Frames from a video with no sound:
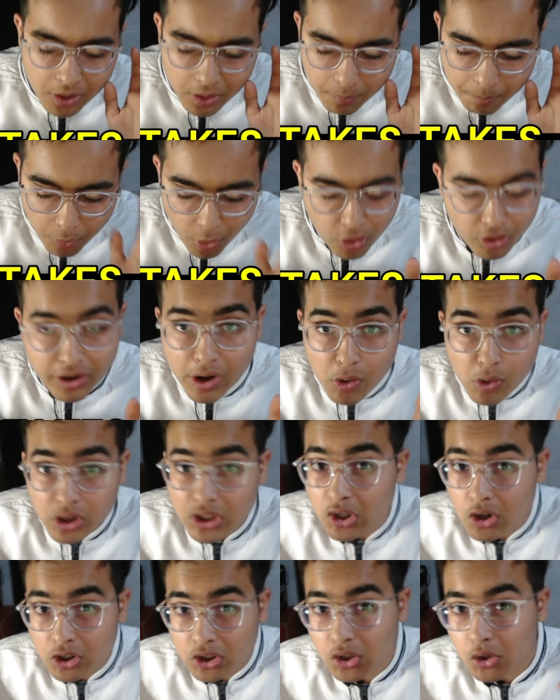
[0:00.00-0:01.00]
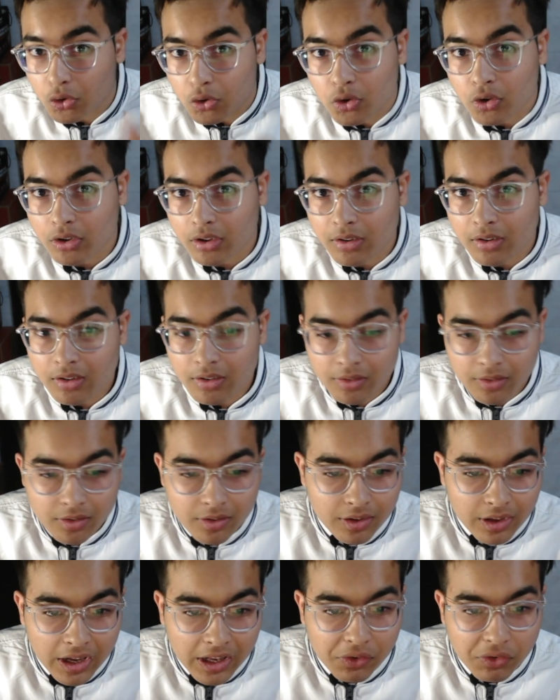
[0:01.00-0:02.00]
Pawn cloud is also good.
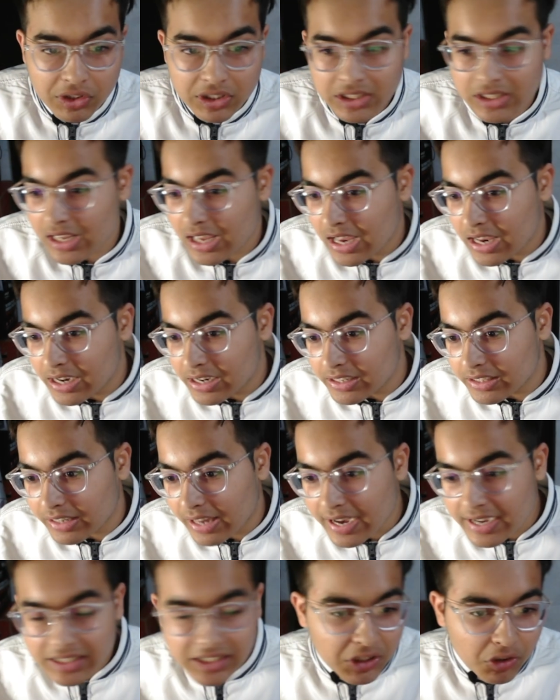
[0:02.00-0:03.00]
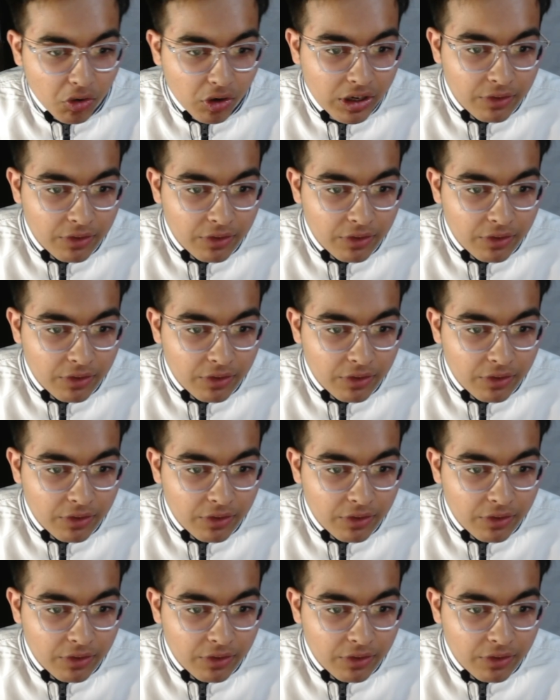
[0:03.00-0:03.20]
Anyways, knight take on